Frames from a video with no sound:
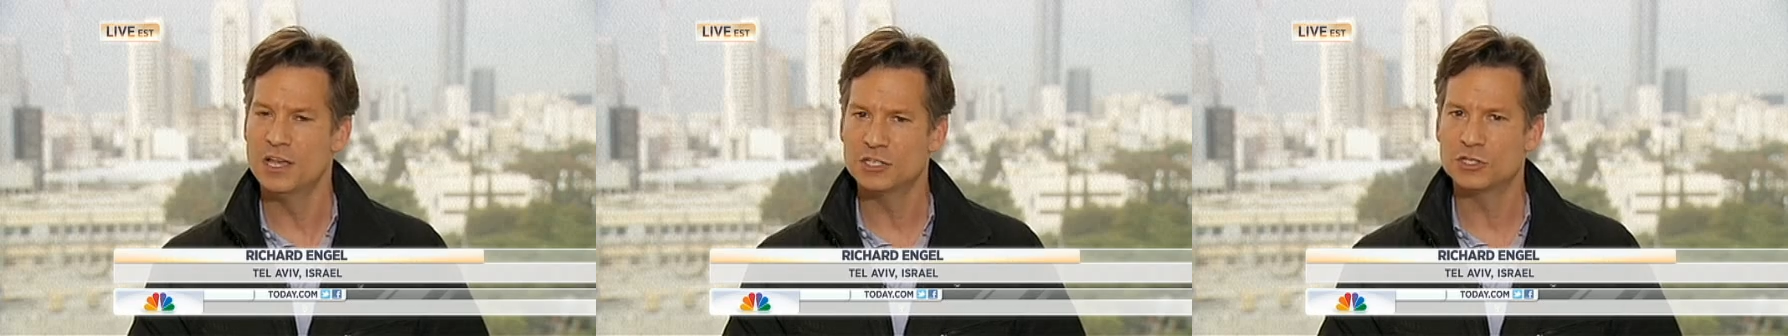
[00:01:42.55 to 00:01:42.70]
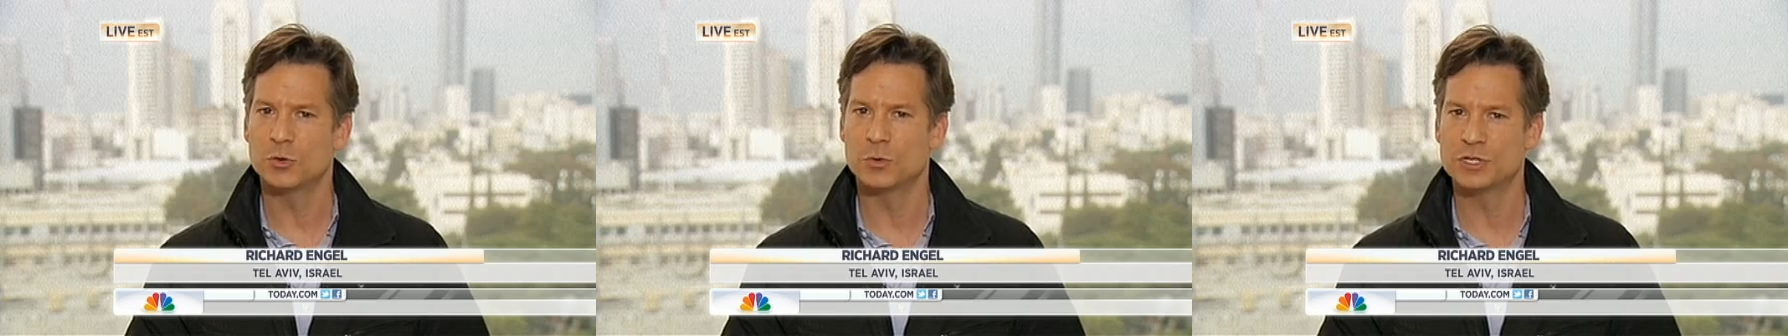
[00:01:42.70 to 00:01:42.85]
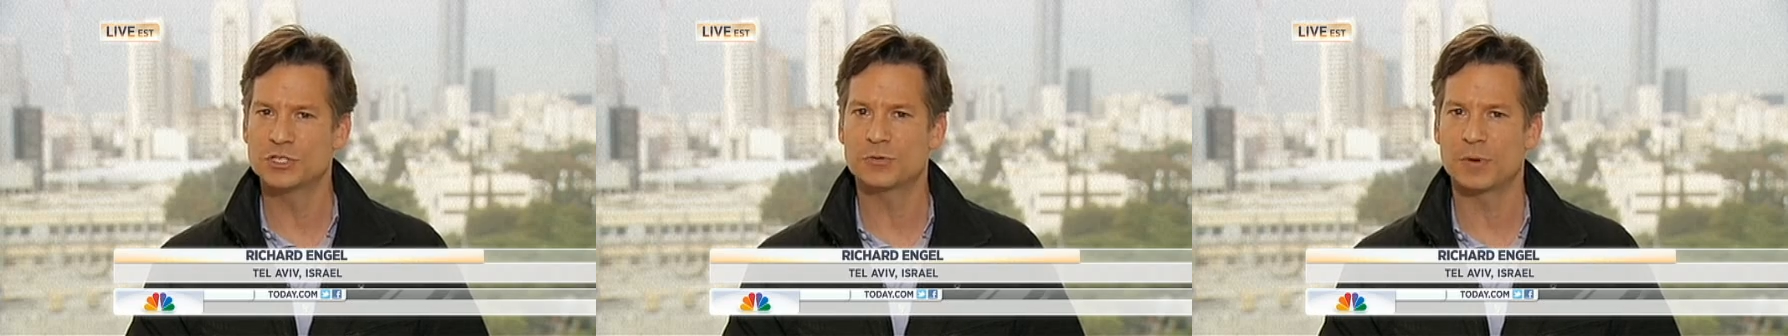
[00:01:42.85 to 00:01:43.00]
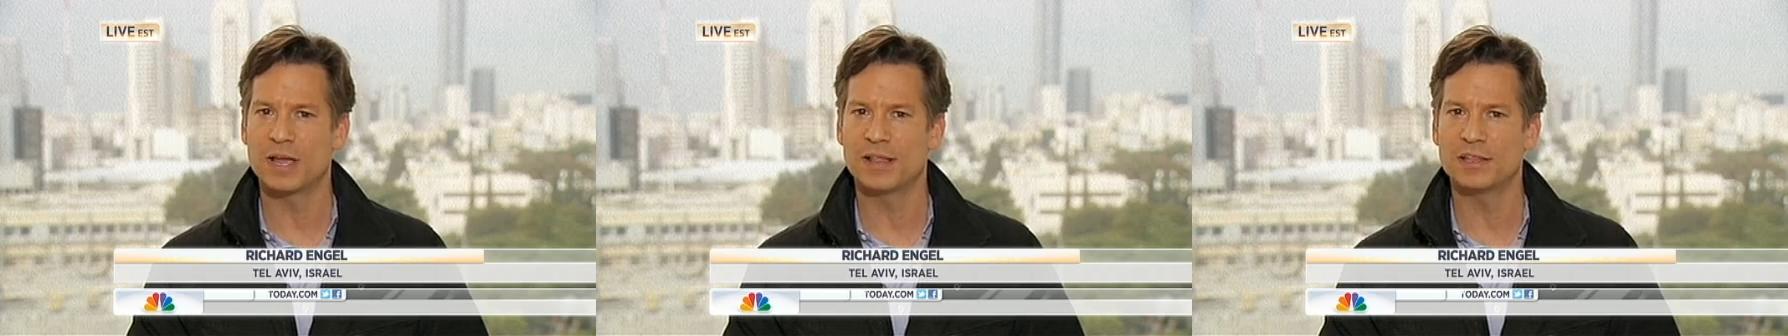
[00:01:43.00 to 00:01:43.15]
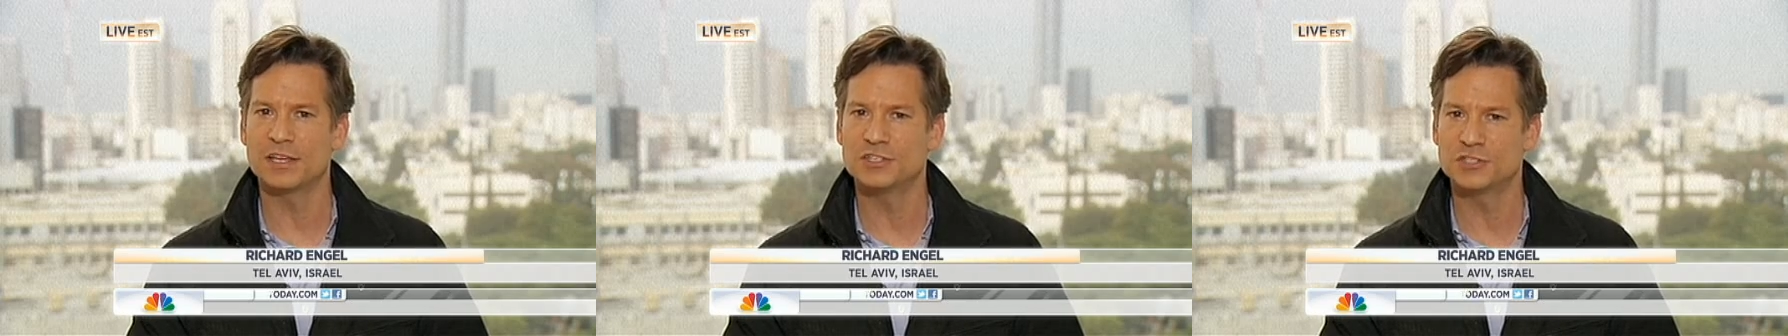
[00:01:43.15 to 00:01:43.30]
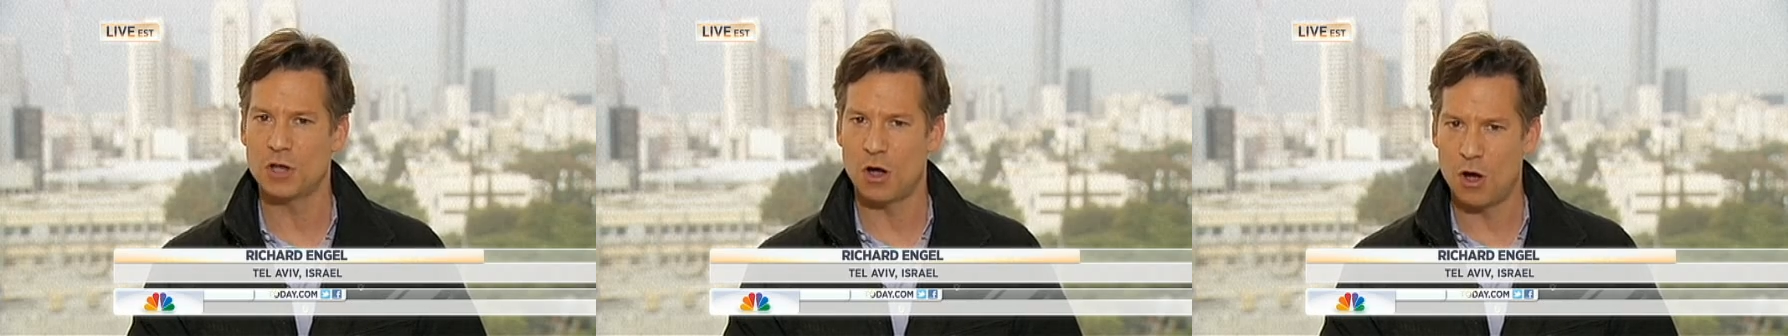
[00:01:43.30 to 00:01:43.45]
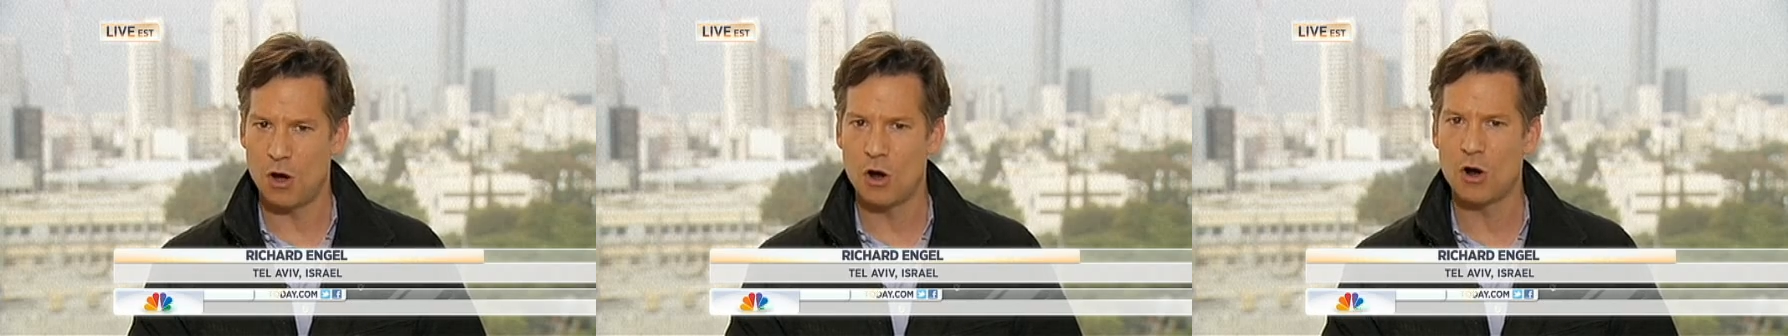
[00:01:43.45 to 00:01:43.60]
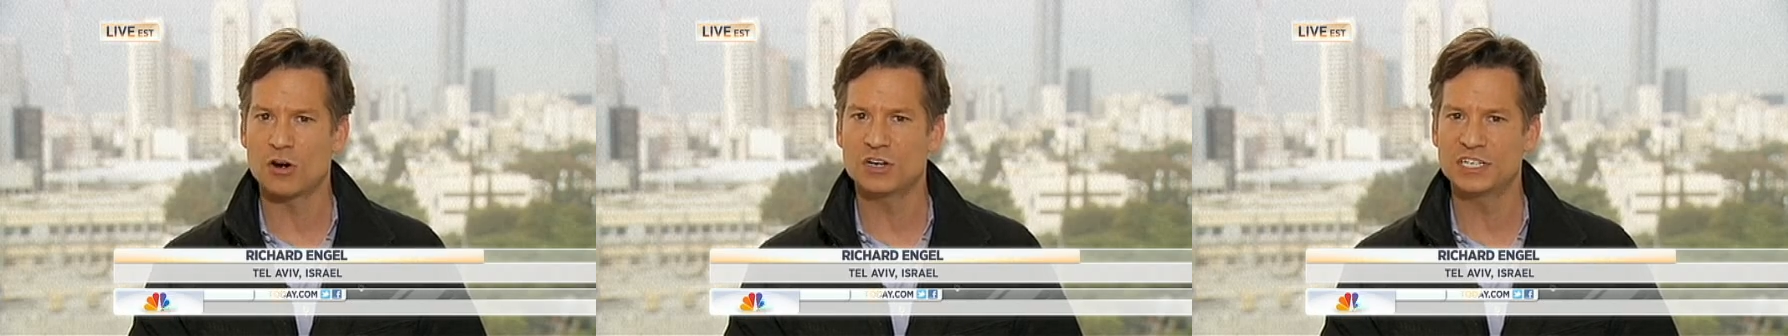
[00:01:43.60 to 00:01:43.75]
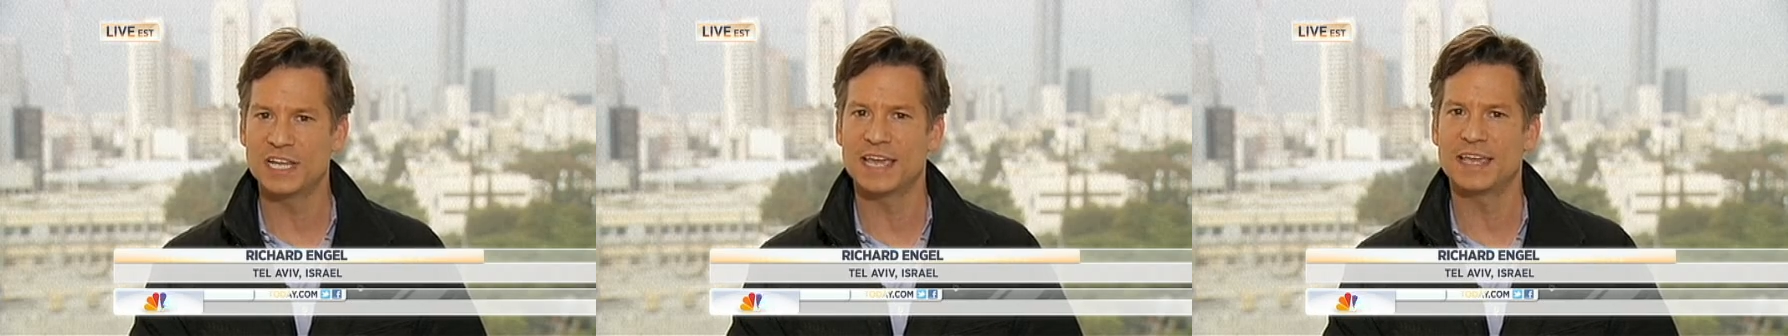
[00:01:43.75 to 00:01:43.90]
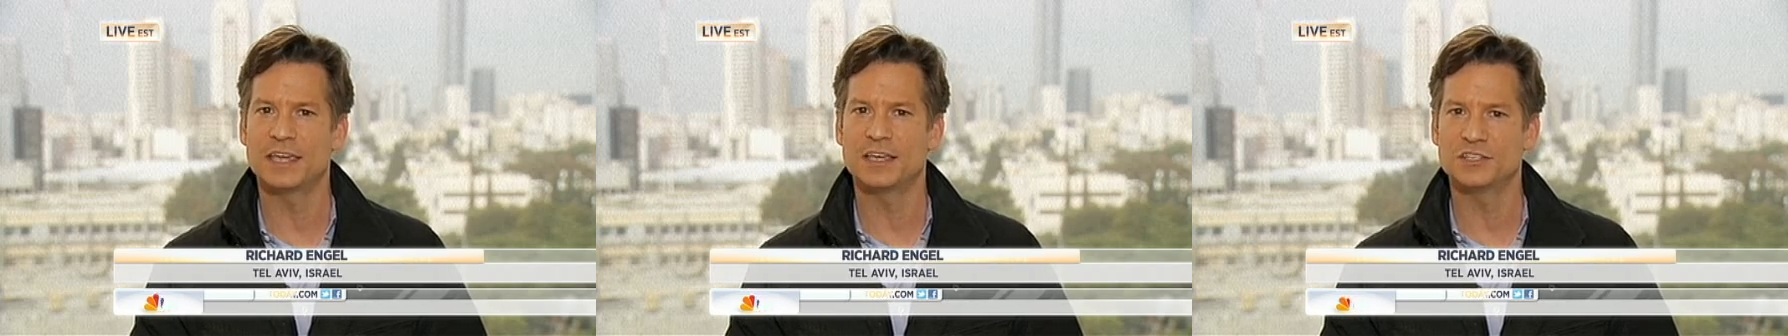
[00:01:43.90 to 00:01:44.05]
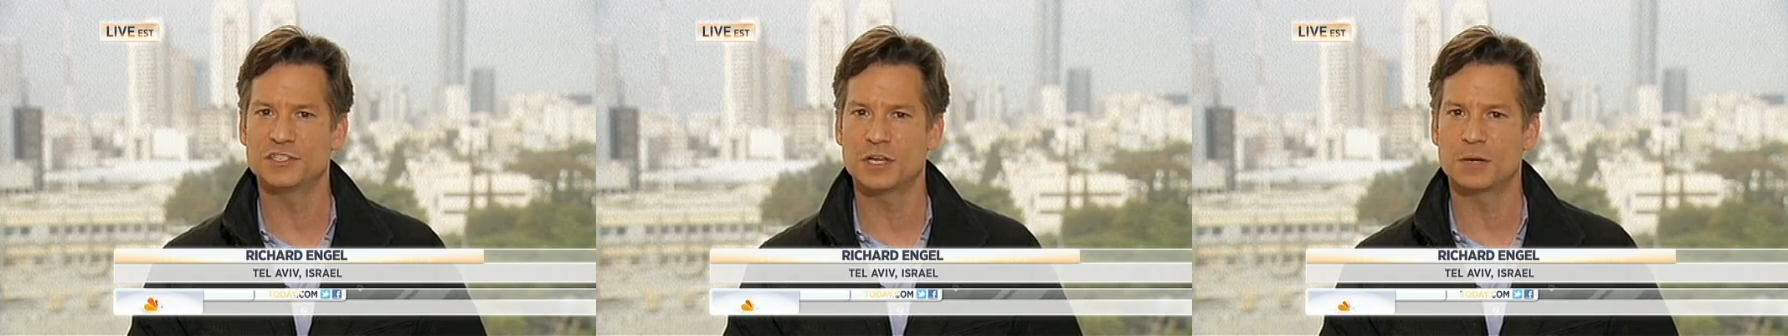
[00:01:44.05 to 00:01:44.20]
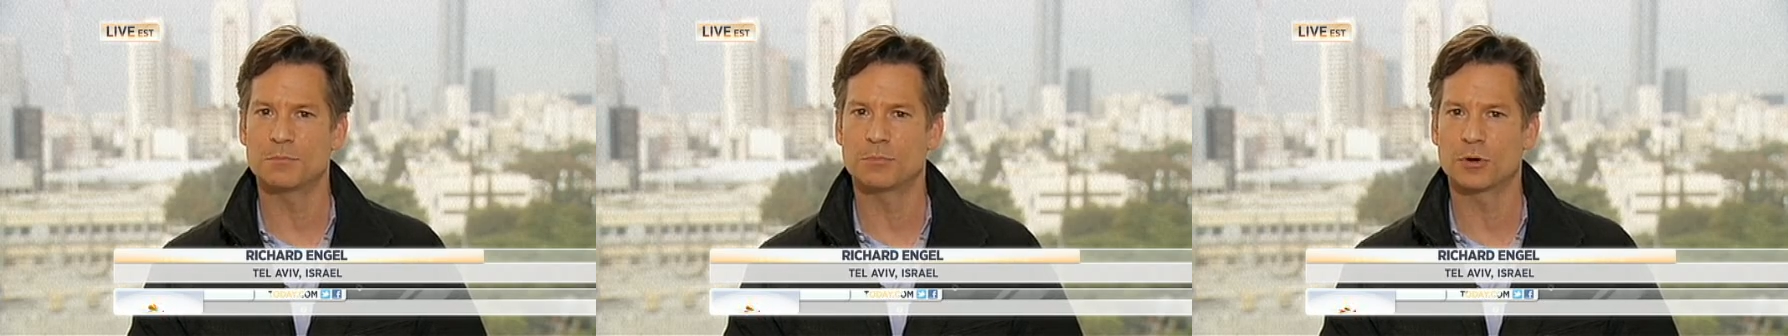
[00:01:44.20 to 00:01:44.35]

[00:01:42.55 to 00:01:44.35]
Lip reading: so Israelis are taking some